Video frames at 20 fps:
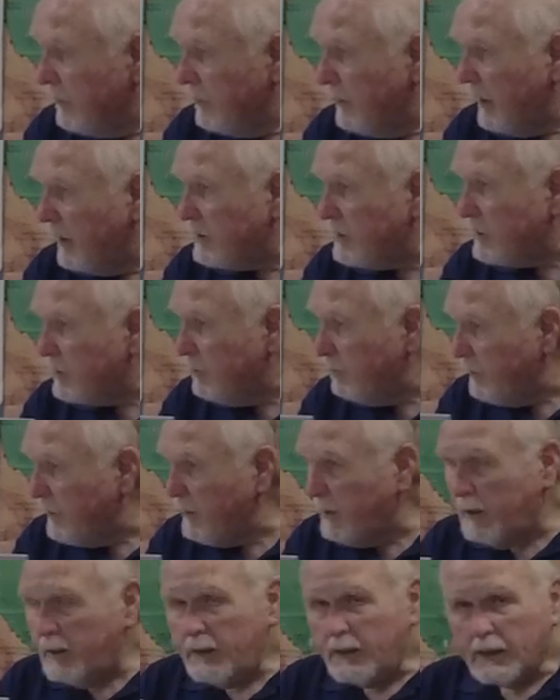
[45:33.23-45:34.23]
That's the
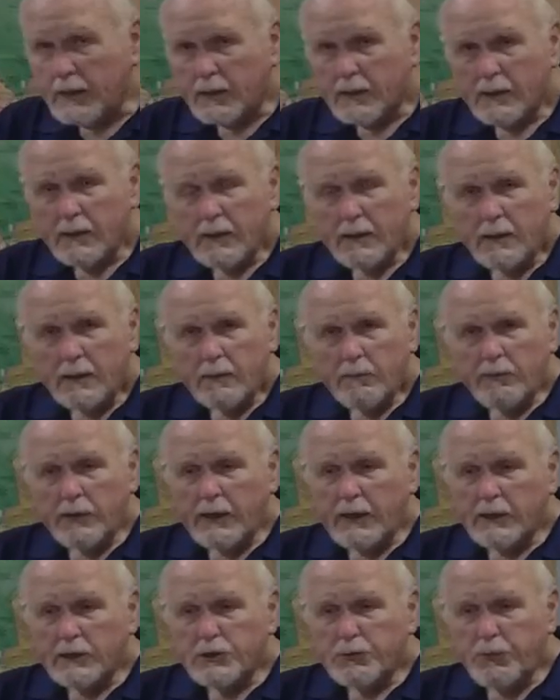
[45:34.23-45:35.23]
beginning. But
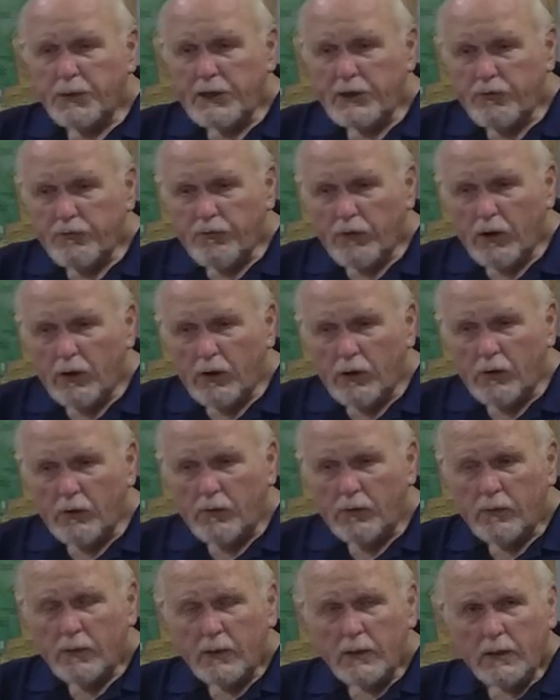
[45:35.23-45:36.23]
as we
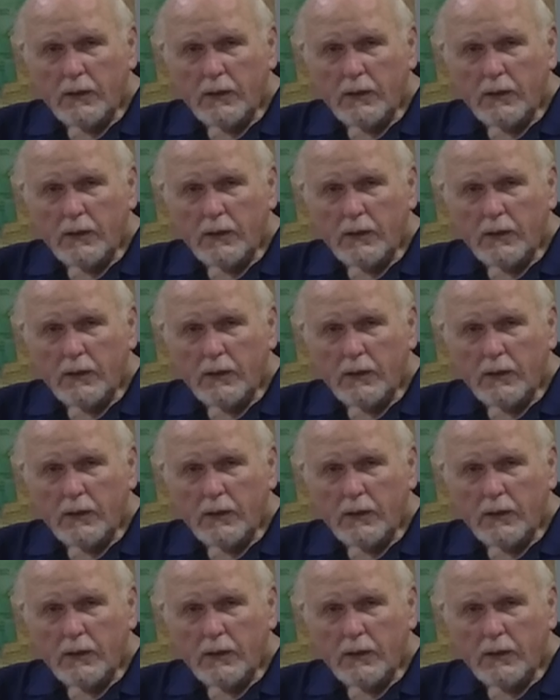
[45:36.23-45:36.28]
grow,